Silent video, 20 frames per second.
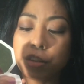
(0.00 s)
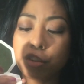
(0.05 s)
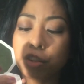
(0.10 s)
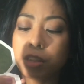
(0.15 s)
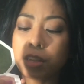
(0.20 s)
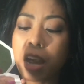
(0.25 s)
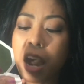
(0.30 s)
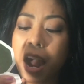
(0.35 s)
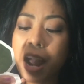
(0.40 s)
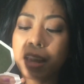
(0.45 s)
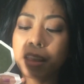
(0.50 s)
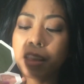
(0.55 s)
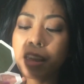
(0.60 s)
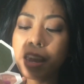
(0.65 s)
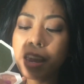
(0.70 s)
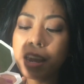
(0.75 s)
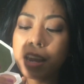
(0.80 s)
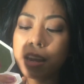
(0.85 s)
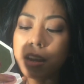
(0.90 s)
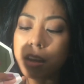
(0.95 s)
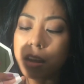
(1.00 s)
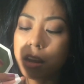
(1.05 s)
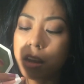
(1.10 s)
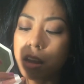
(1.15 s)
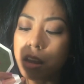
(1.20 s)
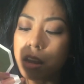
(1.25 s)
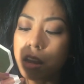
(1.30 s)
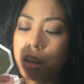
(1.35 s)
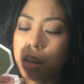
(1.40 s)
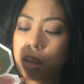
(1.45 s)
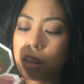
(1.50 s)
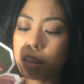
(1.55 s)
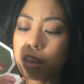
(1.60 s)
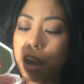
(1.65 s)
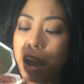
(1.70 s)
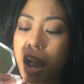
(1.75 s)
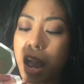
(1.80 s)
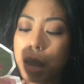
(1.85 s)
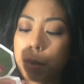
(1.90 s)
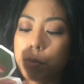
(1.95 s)
just highlight the
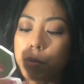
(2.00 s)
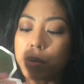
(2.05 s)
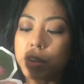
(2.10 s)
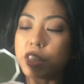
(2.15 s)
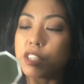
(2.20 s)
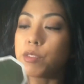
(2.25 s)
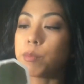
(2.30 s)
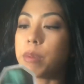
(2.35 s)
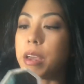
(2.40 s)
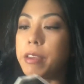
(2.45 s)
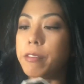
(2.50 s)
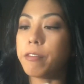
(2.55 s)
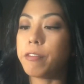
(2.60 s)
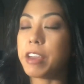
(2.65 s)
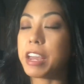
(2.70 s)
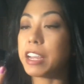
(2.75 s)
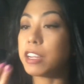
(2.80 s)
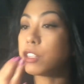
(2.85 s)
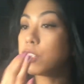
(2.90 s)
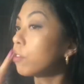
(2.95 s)
high points in my face.